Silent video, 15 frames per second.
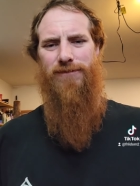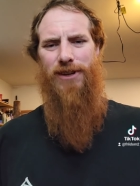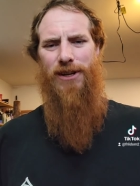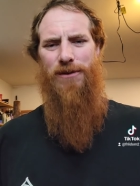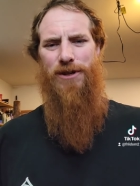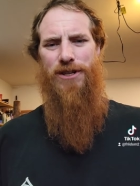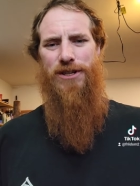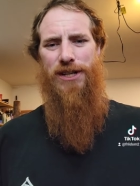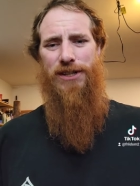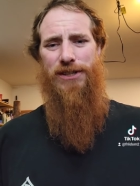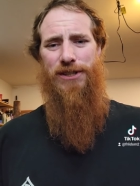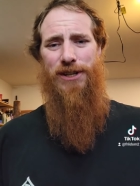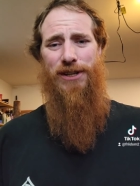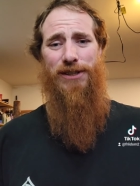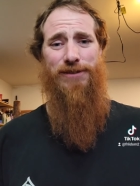I don't need
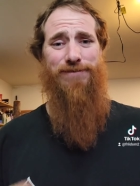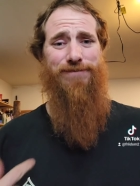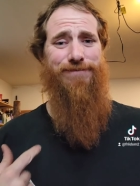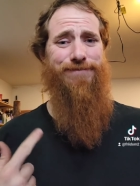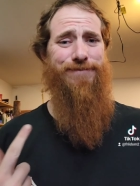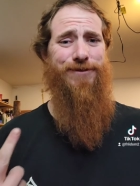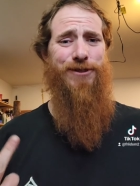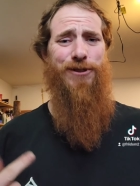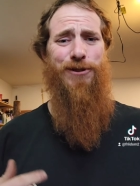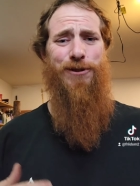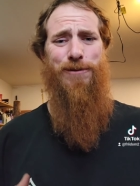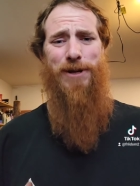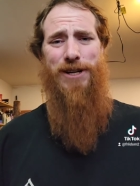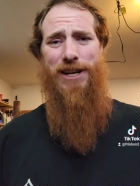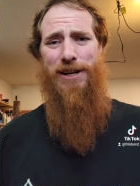TikTok. I do
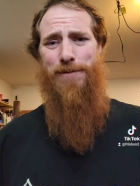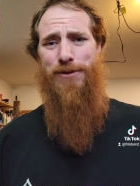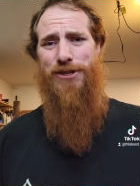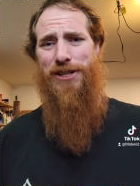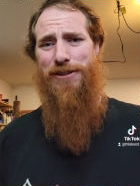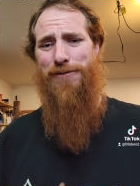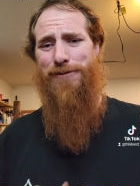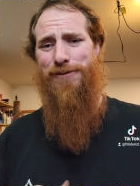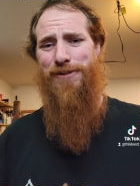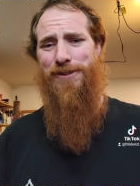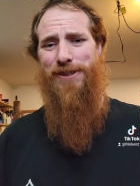it my damn self.